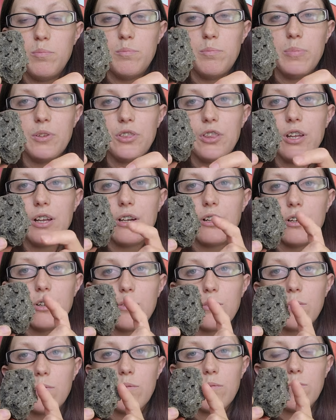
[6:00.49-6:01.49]
but
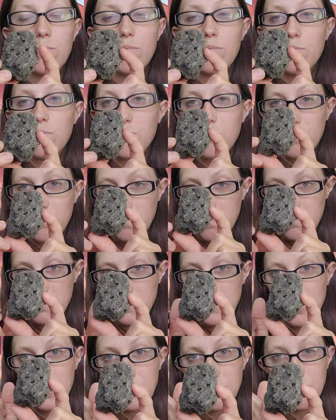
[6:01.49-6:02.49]
they're
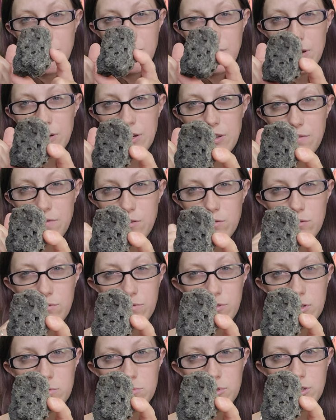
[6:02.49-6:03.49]
mm, very few and
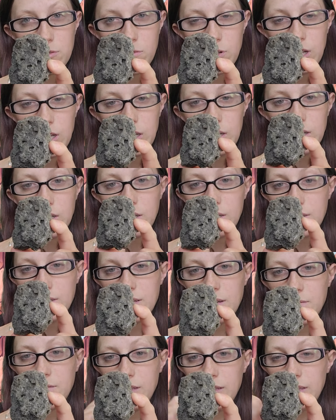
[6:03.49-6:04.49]
far between and
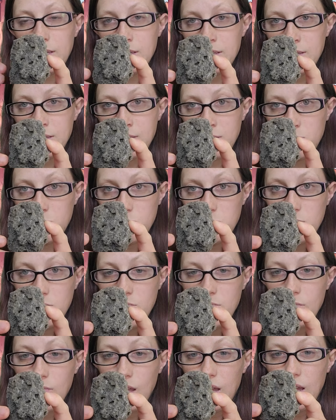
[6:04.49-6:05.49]
stuff like this.
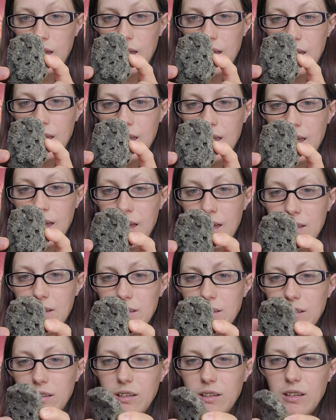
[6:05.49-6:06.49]

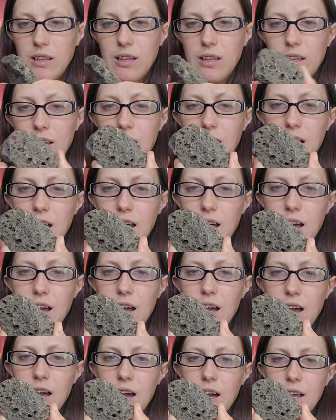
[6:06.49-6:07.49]
And
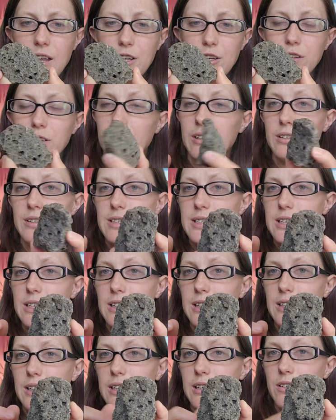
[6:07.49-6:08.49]
I couldn't see
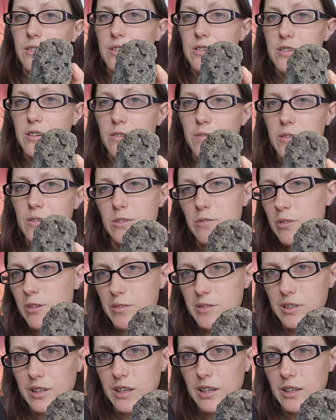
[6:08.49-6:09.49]
anything on the surface when I
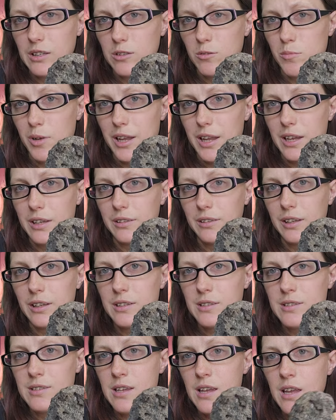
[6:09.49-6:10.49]
was looking under my hand
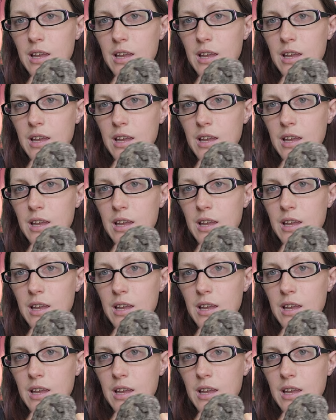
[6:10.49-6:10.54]
lens.